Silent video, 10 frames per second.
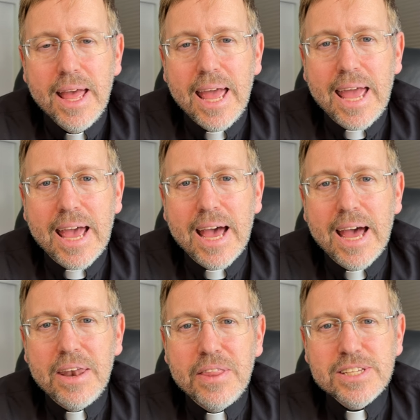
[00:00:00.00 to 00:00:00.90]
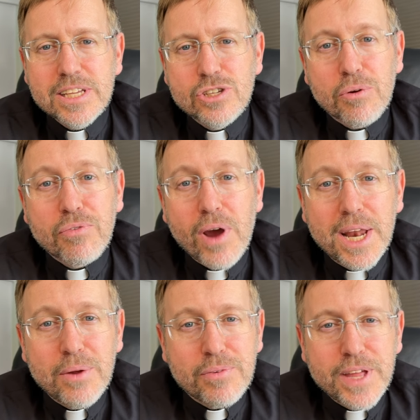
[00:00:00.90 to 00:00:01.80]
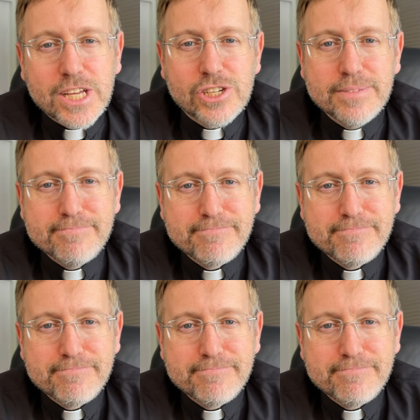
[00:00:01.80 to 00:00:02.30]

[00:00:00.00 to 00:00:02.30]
and this is your Friday Reflection.